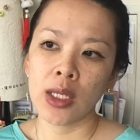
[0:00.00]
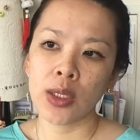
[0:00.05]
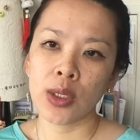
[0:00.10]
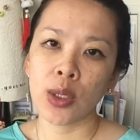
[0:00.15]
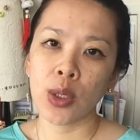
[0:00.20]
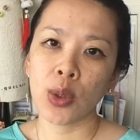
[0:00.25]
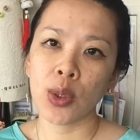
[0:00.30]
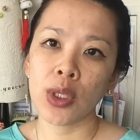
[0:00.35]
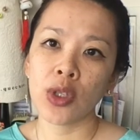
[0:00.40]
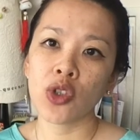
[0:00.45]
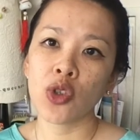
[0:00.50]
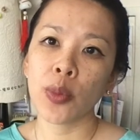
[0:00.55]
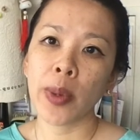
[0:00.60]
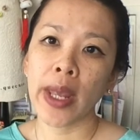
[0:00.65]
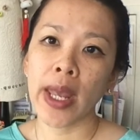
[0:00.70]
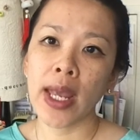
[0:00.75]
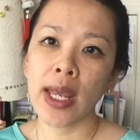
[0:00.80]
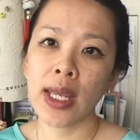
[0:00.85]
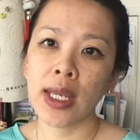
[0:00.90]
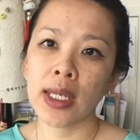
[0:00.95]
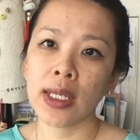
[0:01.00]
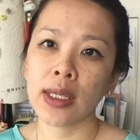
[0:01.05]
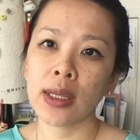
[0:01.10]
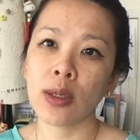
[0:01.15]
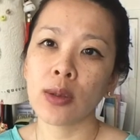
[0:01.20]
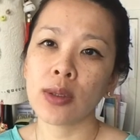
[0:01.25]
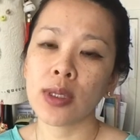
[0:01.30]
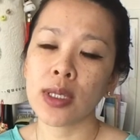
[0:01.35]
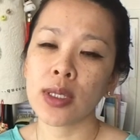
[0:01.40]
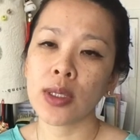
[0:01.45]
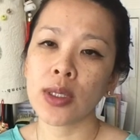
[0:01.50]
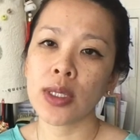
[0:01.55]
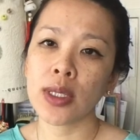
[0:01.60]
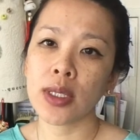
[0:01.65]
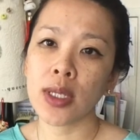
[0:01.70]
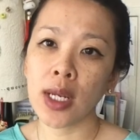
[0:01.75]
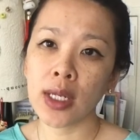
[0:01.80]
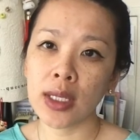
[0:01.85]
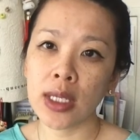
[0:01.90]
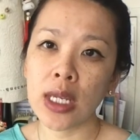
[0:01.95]
in Japan, there's this
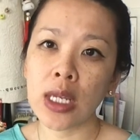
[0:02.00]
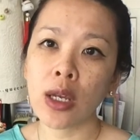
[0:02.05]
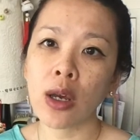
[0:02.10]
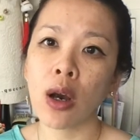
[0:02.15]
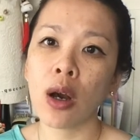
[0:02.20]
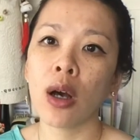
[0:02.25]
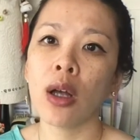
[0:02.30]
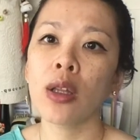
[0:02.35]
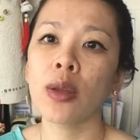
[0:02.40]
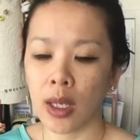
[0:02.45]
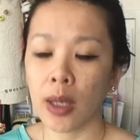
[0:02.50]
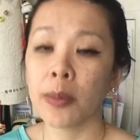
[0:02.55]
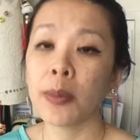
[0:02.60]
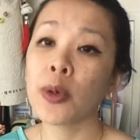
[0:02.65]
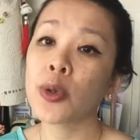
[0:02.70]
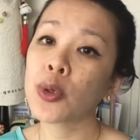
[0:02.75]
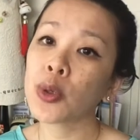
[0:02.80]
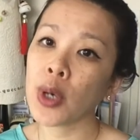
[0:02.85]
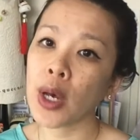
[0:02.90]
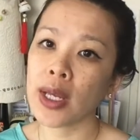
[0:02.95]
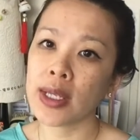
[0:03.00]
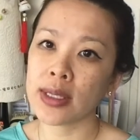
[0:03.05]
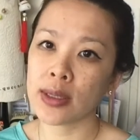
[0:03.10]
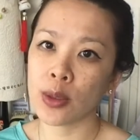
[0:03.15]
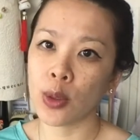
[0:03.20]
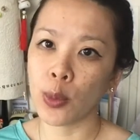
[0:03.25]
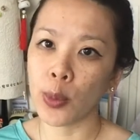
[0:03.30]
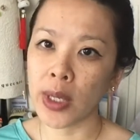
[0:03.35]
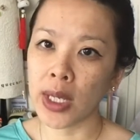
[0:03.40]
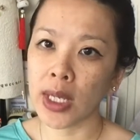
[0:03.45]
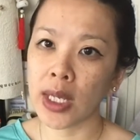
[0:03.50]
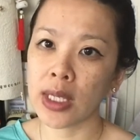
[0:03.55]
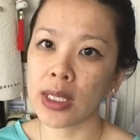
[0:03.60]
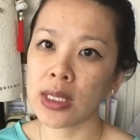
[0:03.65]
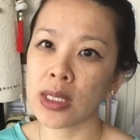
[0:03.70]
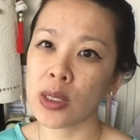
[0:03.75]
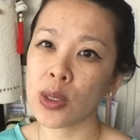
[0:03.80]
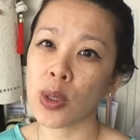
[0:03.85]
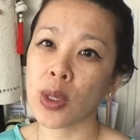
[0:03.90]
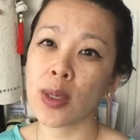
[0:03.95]
technique called Mokuhanzome, and
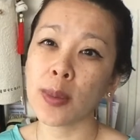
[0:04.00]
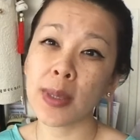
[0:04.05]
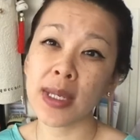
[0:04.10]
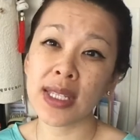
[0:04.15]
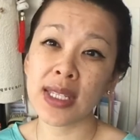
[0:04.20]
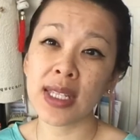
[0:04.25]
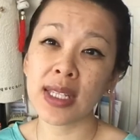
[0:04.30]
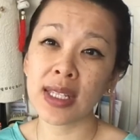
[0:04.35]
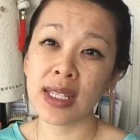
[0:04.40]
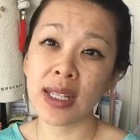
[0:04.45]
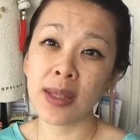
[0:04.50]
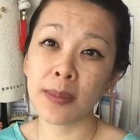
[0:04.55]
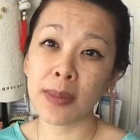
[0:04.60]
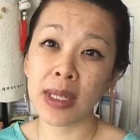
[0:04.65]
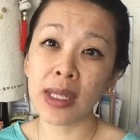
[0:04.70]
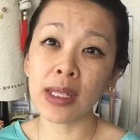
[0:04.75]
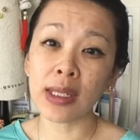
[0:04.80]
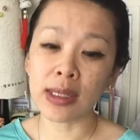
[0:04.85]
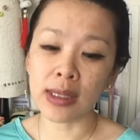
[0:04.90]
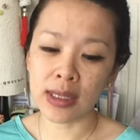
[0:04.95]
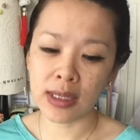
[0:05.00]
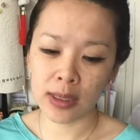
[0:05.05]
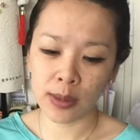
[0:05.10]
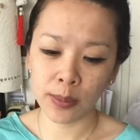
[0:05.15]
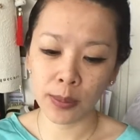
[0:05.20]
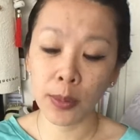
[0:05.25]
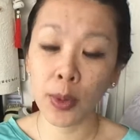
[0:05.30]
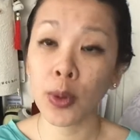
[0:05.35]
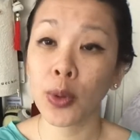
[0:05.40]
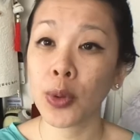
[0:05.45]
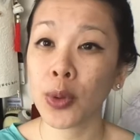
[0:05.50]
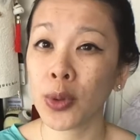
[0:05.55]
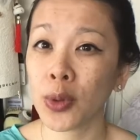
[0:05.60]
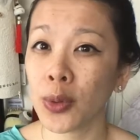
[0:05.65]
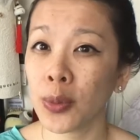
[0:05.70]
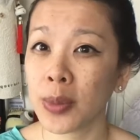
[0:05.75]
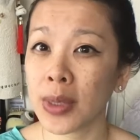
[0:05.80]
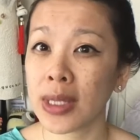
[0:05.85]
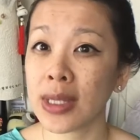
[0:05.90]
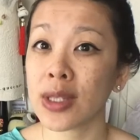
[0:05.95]
so that basically means
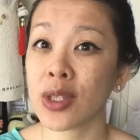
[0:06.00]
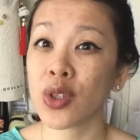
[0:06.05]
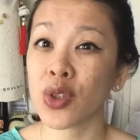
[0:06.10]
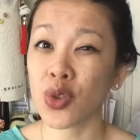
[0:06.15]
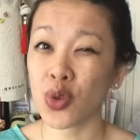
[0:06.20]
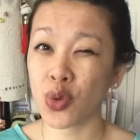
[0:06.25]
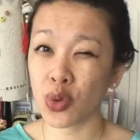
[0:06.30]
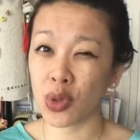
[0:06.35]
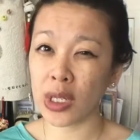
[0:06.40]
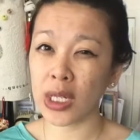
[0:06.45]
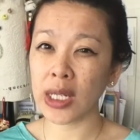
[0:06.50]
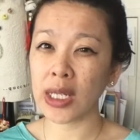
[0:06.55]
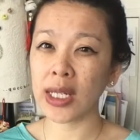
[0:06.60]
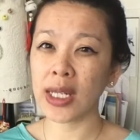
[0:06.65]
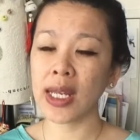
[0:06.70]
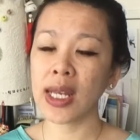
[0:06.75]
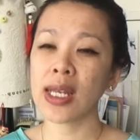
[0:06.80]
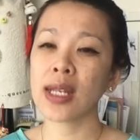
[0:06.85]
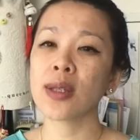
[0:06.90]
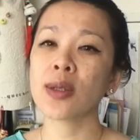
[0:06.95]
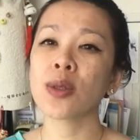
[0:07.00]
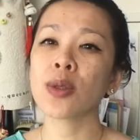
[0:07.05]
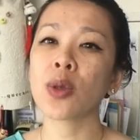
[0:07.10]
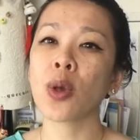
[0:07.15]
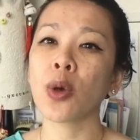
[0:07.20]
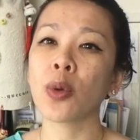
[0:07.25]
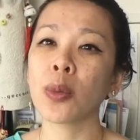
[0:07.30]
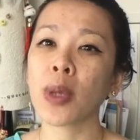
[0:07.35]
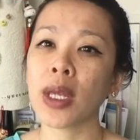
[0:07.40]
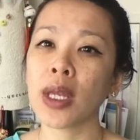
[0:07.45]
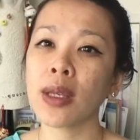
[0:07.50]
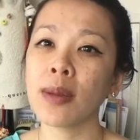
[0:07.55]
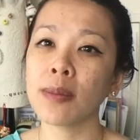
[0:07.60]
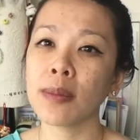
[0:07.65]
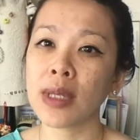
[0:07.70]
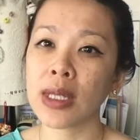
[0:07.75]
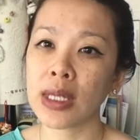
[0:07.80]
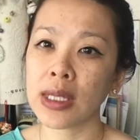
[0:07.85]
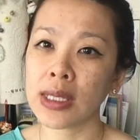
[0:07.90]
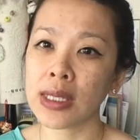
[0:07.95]
Moku means tree, Zome
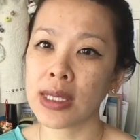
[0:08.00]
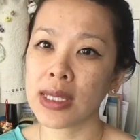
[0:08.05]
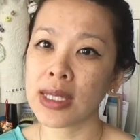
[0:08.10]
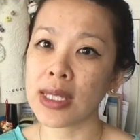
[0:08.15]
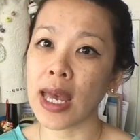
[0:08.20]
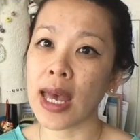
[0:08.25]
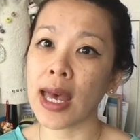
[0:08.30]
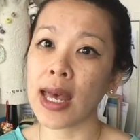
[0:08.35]
means